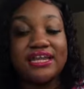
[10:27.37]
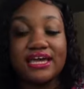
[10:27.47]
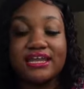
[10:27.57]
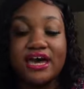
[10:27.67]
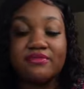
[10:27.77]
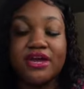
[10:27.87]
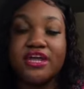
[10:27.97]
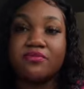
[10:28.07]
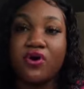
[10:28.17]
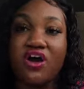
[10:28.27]
and I
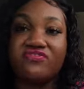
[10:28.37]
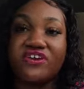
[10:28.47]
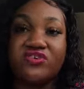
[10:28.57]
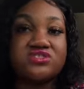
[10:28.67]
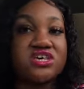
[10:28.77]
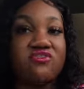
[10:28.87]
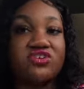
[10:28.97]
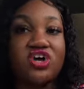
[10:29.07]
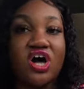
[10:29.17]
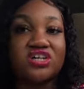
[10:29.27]
made a profit of
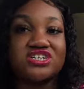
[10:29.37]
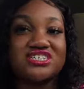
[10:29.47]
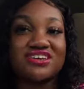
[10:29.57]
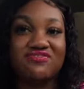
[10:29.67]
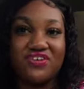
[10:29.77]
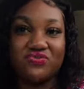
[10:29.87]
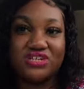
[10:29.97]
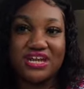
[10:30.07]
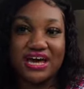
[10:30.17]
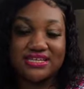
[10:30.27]

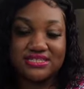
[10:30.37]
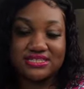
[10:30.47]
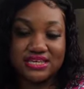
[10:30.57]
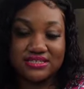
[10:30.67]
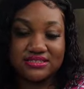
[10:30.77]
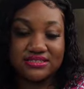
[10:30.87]
$7.59.